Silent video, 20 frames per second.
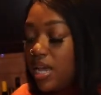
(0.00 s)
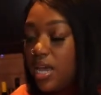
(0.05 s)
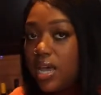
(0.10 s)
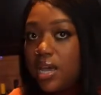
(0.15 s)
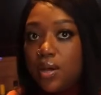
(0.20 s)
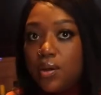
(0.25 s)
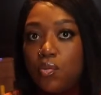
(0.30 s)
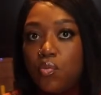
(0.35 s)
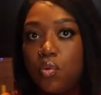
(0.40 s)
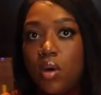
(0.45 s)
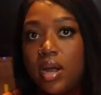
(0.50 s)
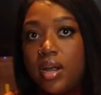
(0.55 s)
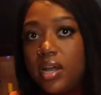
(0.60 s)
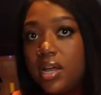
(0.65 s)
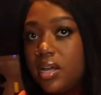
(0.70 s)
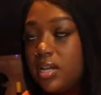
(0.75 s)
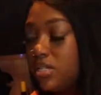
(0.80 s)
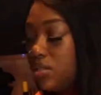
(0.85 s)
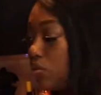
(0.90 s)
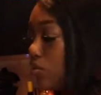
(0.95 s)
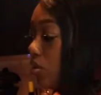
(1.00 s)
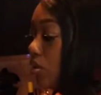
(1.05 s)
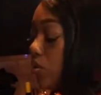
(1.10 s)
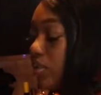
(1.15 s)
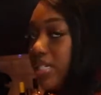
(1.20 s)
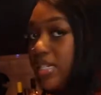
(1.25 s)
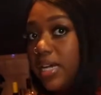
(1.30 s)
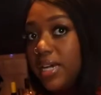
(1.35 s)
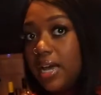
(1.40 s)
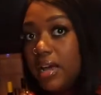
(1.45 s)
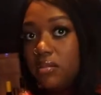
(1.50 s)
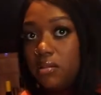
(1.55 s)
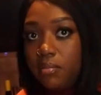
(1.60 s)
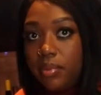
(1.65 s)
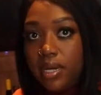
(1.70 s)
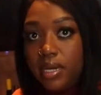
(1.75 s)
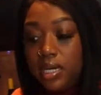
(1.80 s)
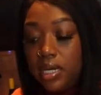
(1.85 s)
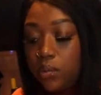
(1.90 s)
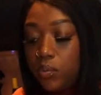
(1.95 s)
And right as soon as we take out the
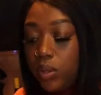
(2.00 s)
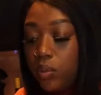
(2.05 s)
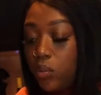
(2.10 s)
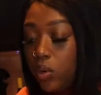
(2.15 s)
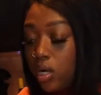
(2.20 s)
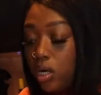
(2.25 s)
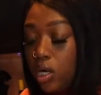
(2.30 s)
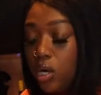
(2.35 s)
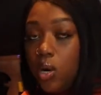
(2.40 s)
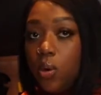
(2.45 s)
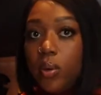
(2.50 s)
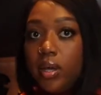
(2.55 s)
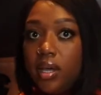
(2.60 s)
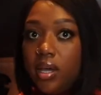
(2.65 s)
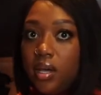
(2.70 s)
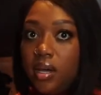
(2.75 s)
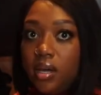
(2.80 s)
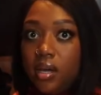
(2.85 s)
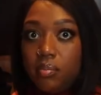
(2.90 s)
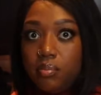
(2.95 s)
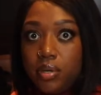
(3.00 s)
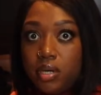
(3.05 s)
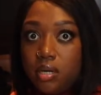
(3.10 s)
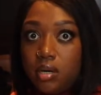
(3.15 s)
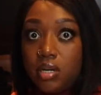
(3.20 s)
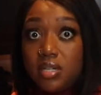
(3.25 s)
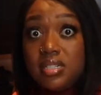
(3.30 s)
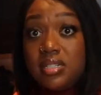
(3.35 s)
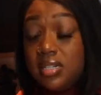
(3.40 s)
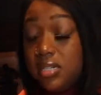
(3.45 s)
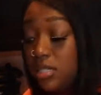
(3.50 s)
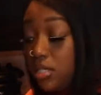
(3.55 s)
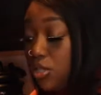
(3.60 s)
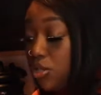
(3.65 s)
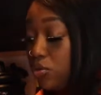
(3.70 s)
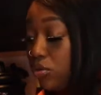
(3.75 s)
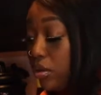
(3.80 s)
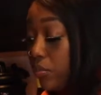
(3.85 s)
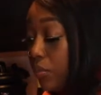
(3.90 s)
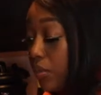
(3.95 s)
bacon, we want to go ahead and put our seasoned
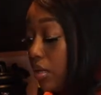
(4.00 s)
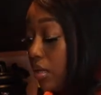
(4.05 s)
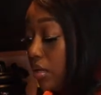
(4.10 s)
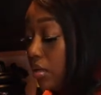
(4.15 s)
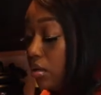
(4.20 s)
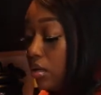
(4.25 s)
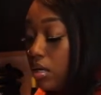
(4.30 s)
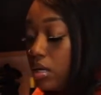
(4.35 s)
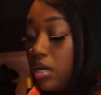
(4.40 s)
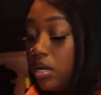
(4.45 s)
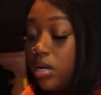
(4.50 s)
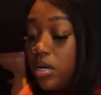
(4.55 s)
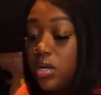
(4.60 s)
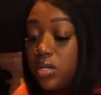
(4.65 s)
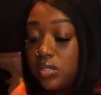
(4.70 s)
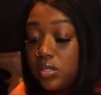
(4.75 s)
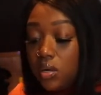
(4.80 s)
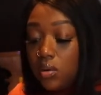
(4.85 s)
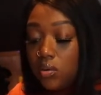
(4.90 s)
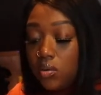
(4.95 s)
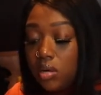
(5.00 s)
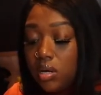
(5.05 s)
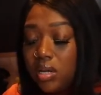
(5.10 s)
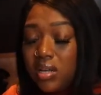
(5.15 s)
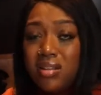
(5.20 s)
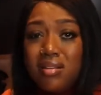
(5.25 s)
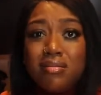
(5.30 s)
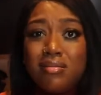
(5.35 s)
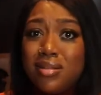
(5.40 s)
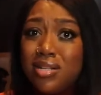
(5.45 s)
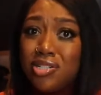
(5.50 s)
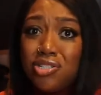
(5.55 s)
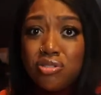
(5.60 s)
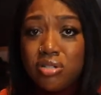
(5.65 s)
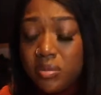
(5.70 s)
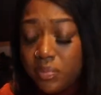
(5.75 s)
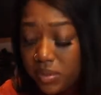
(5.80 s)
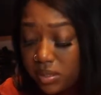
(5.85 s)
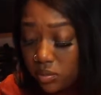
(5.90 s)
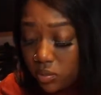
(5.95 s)
shrimp in. So the
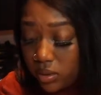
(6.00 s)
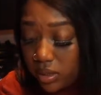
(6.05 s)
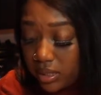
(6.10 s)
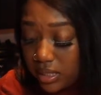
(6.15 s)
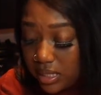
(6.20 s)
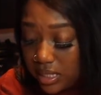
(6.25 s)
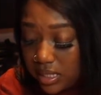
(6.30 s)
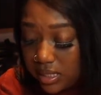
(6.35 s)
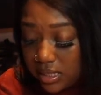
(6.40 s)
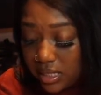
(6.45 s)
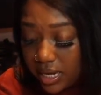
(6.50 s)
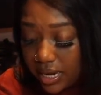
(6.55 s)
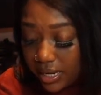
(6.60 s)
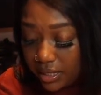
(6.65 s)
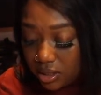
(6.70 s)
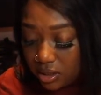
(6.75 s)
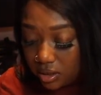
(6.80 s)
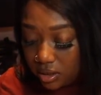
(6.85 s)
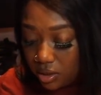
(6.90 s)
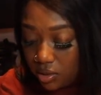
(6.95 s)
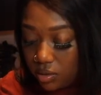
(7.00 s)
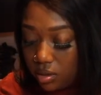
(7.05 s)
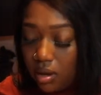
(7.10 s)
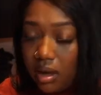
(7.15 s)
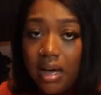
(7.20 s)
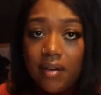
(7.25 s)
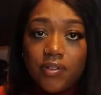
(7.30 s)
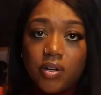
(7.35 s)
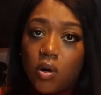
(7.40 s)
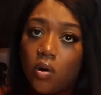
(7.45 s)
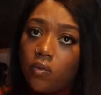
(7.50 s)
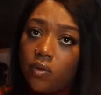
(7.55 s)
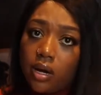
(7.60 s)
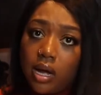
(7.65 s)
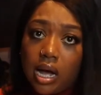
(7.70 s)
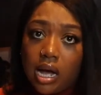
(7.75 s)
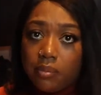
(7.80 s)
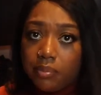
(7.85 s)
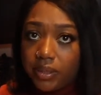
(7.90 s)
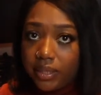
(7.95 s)
shrimp is really easy actually. You don't have to
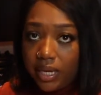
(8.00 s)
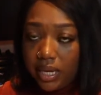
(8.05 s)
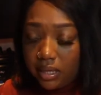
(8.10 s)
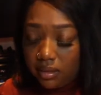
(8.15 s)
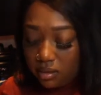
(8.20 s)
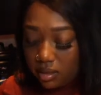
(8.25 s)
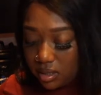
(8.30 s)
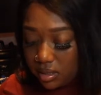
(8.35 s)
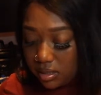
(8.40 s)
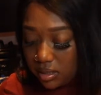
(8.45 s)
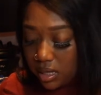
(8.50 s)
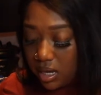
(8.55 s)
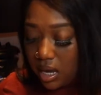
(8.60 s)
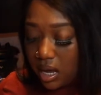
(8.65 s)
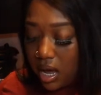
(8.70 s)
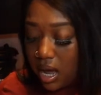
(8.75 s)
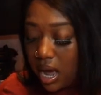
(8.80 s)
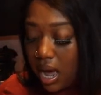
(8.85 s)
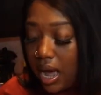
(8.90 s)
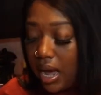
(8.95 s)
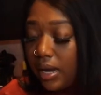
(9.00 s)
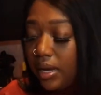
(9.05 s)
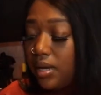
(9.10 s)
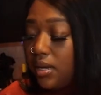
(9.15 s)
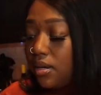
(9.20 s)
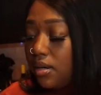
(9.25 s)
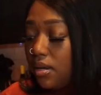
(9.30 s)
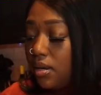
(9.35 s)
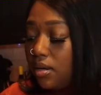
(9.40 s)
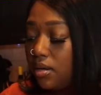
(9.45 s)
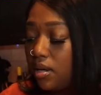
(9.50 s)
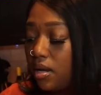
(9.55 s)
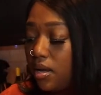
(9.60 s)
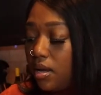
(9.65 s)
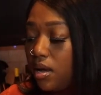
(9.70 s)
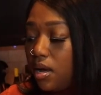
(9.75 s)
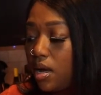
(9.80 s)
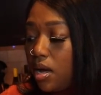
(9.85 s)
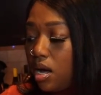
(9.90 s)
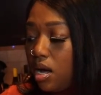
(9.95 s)
overcomplicate this. I get
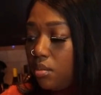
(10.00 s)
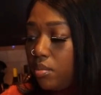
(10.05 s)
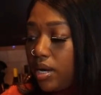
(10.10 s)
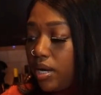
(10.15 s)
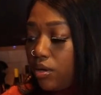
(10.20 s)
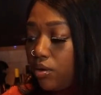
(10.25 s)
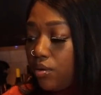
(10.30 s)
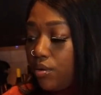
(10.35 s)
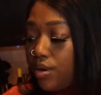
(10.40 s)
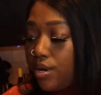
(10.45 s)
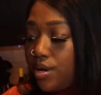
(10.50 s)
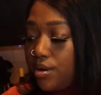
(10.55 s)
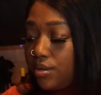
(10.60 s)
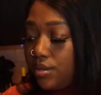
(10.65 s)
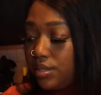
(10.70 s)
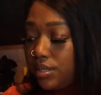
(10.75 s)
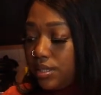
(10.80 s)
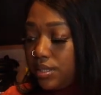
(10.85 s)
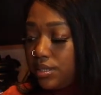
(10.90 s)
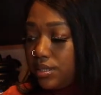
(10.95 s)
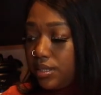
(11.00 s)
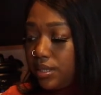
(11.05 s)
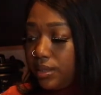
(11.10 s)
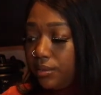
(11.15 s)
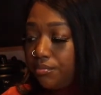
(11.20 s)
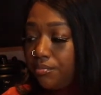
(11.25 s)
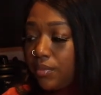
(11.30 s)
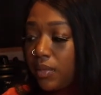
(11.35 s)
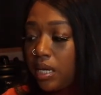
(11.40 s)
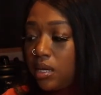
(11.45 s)
a Creole seasoning.